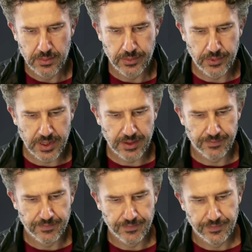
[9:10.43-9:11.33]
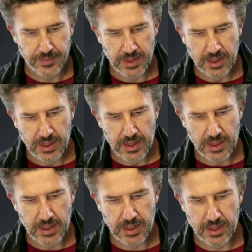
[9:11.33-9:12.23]
right?
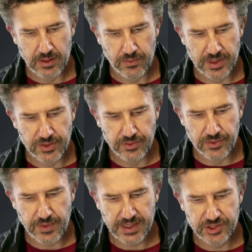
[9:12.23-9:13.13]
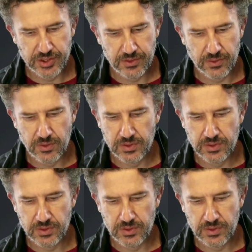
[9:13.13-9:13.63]
And we do direction.